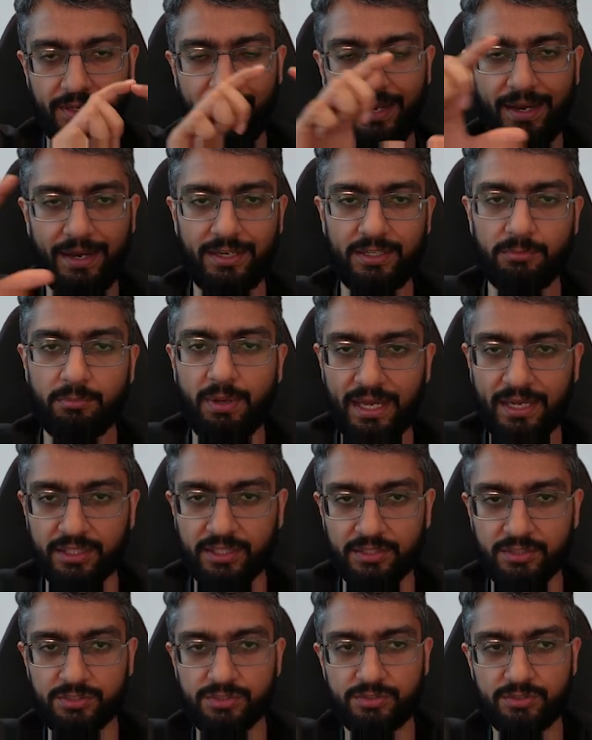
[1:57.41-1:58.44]
and back
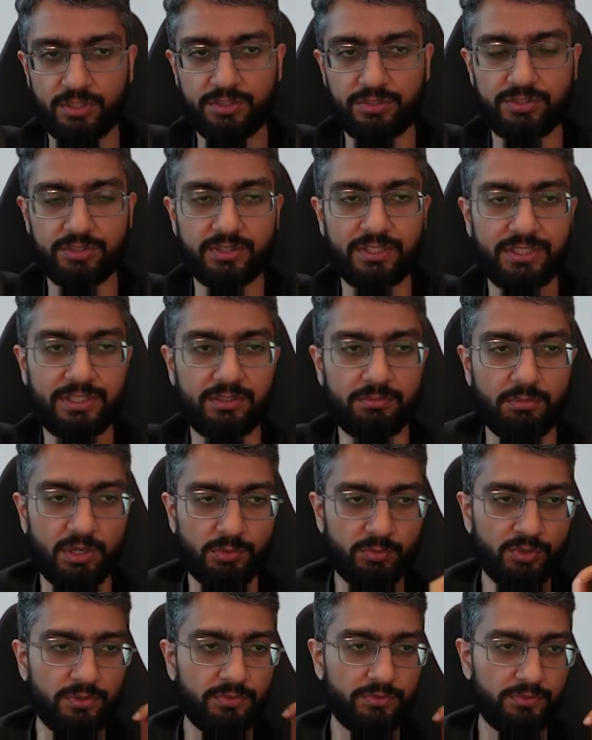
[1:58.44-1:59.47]
end structure in
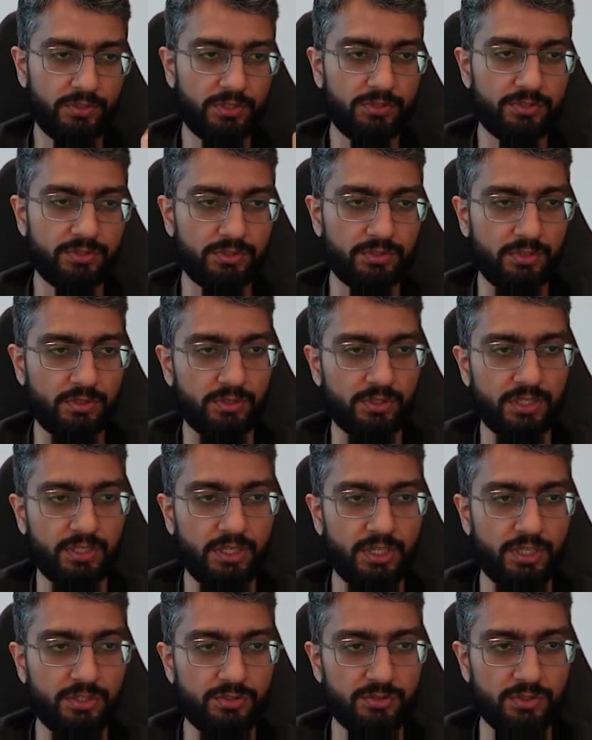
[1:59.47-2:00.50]
Bubble first. Okay,
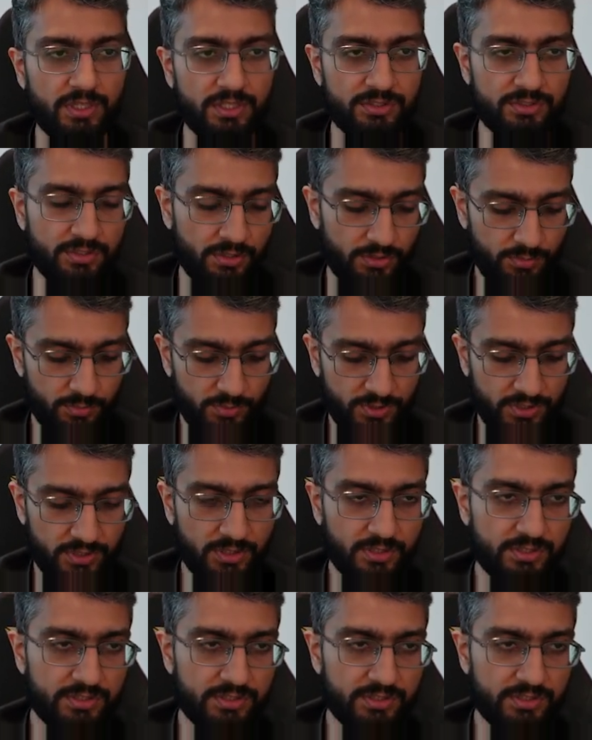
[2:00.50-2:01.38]
so let's start with a